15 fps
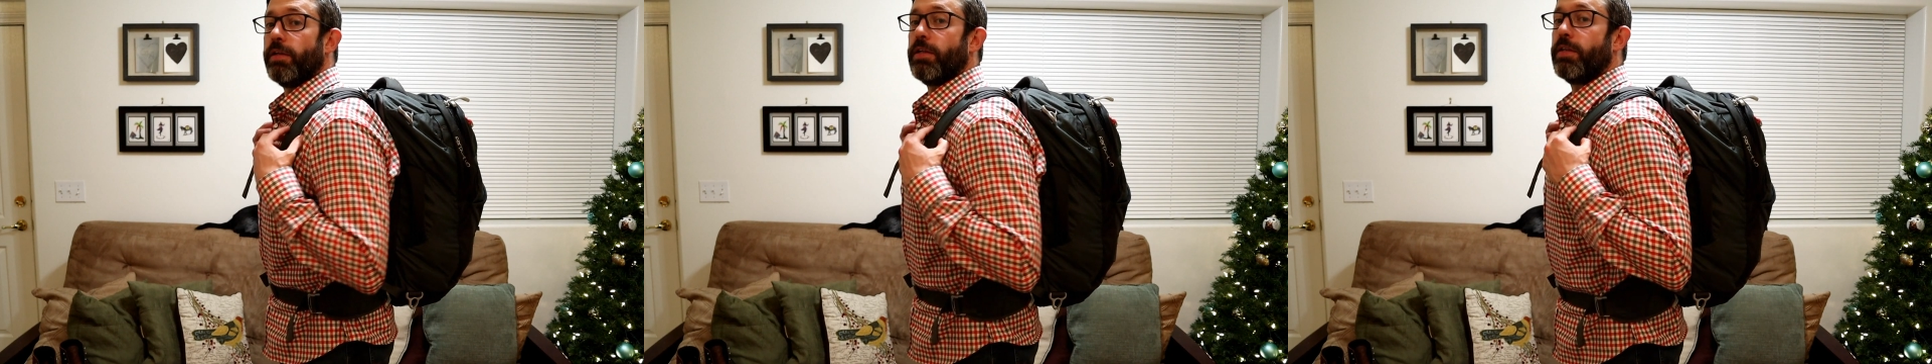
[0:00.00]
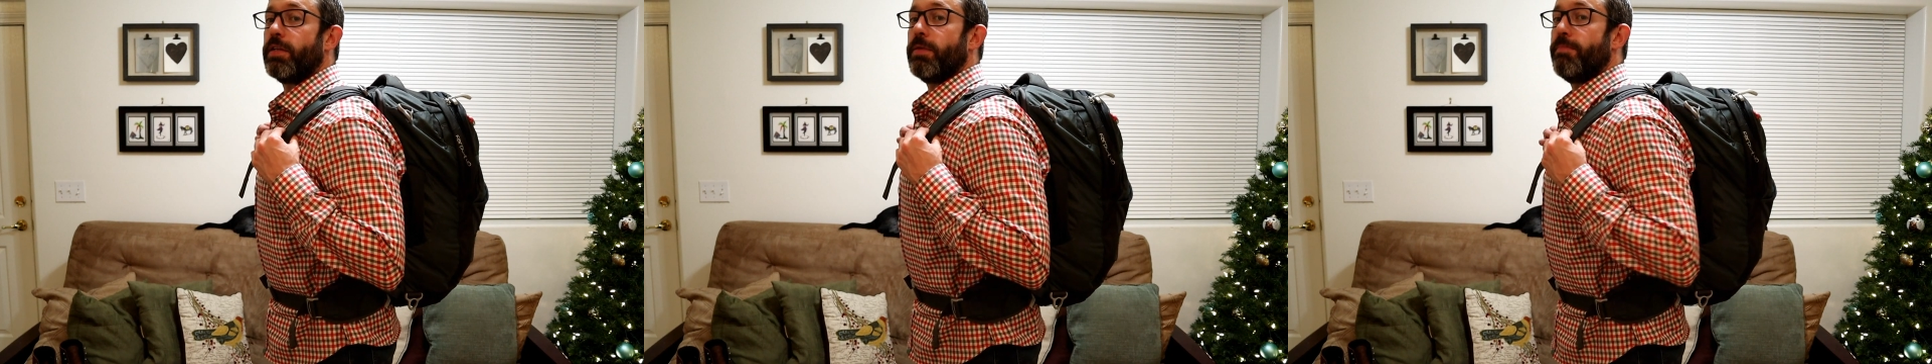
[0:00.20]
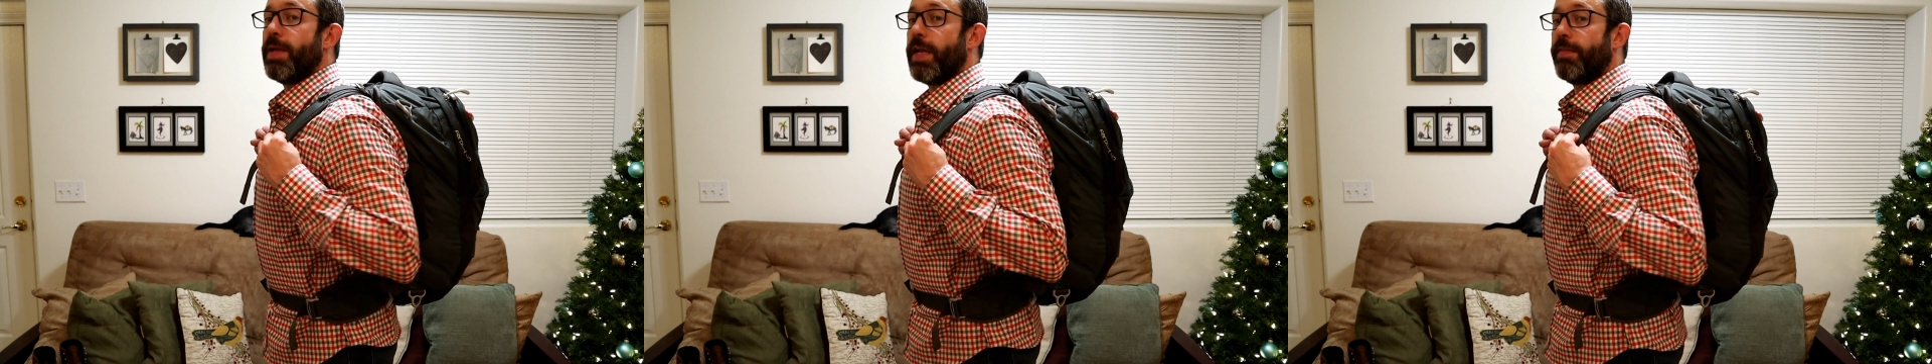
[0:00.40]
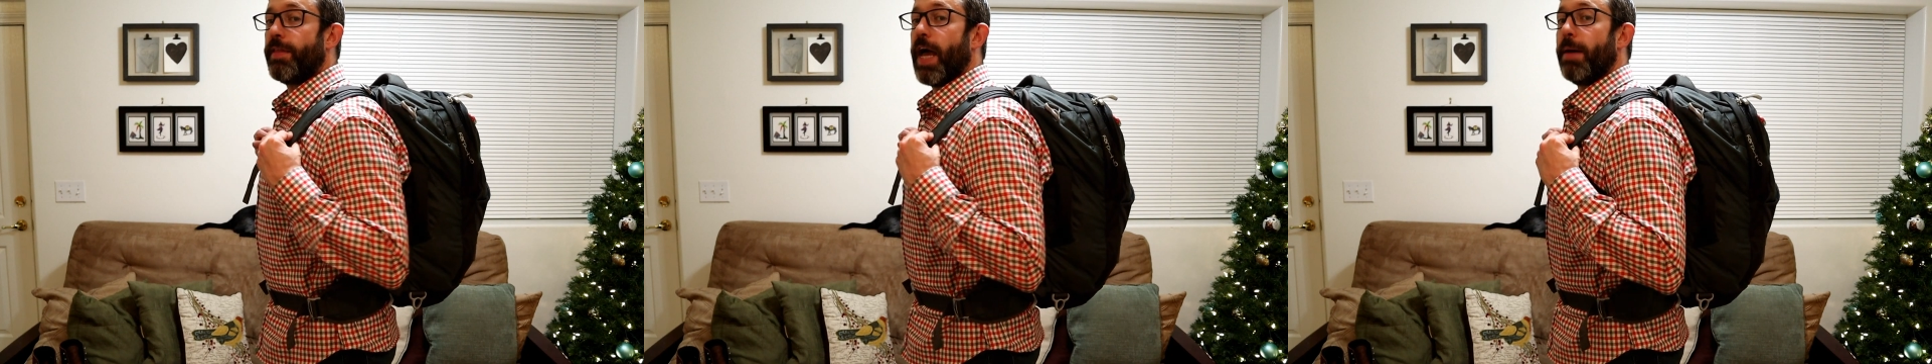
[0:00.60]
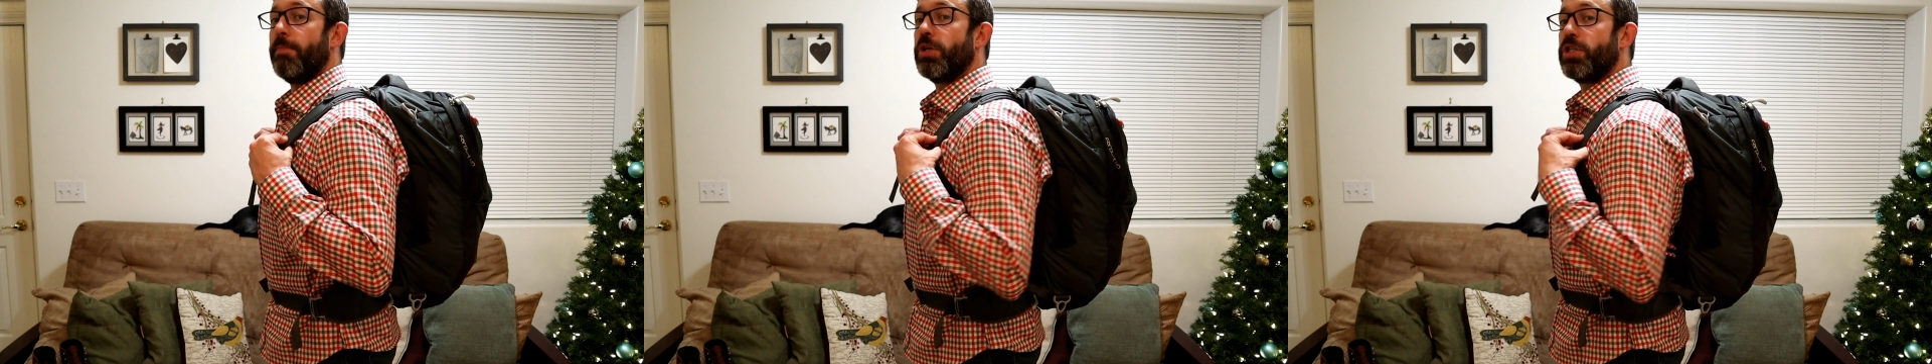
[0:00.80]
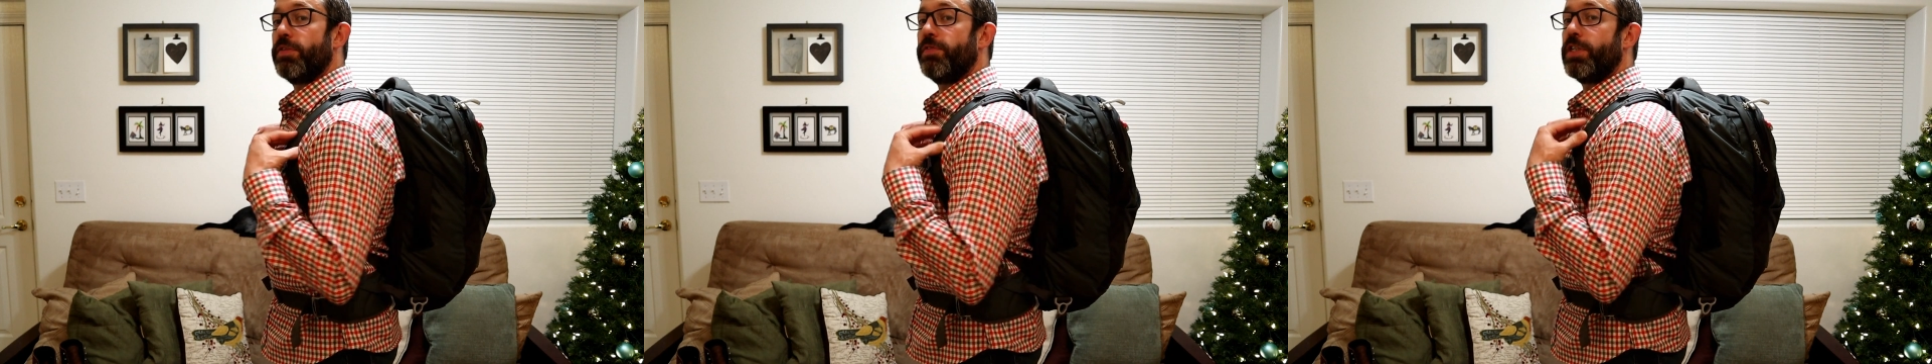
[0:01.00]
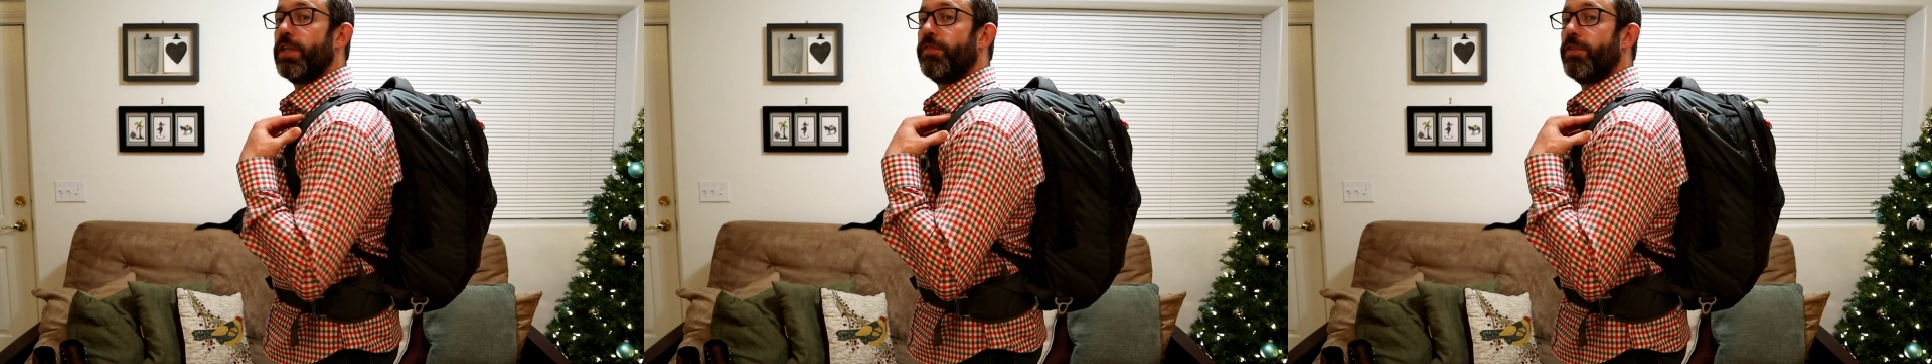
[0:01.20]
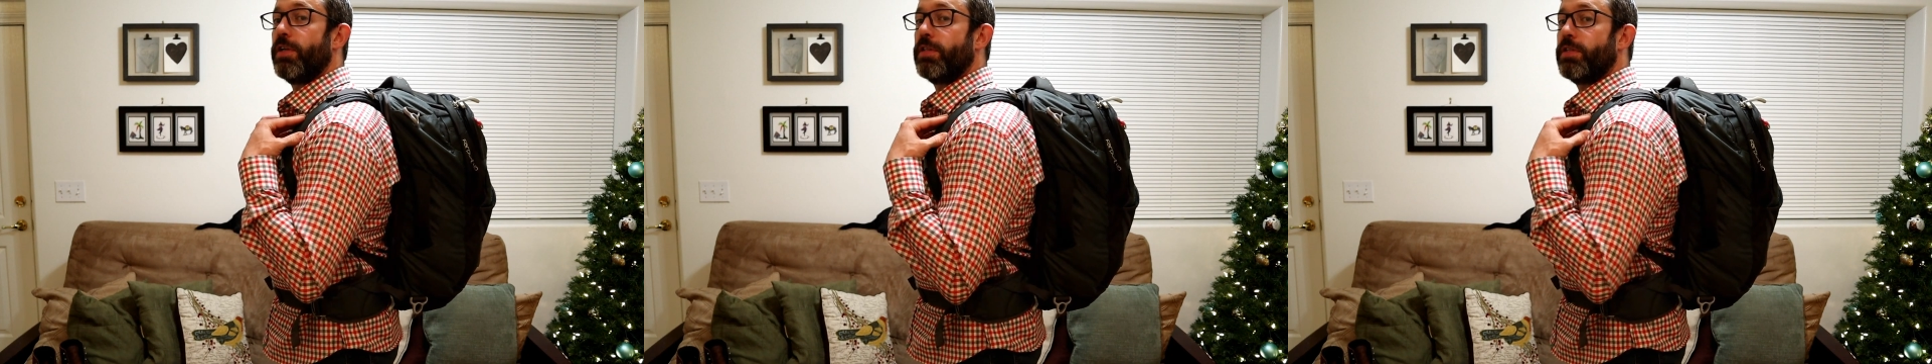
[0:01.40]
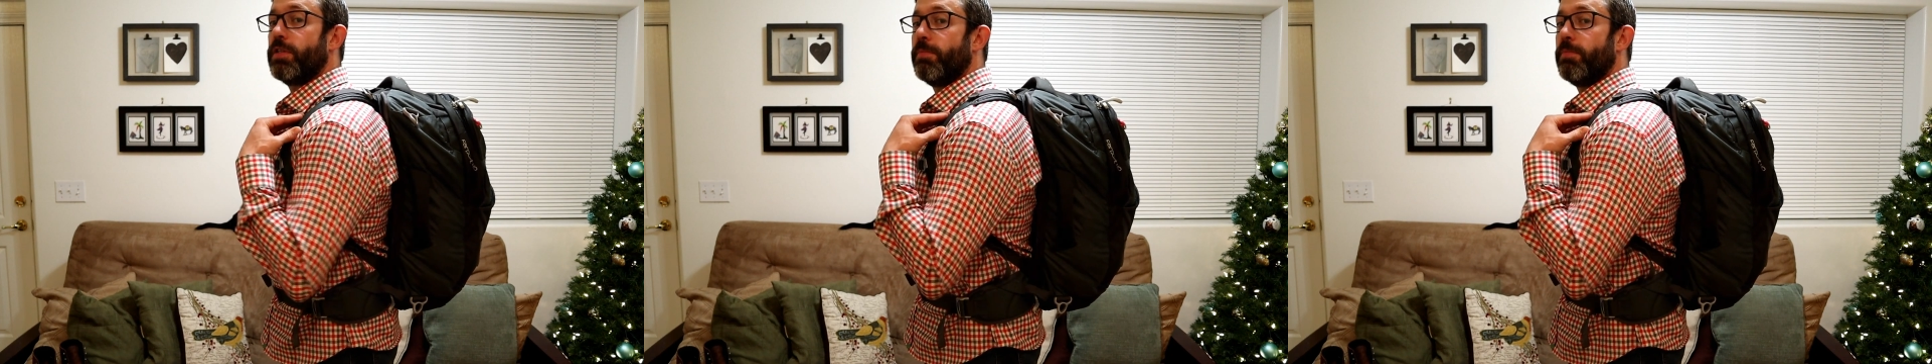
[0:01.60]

Doesn't make that much of a difference,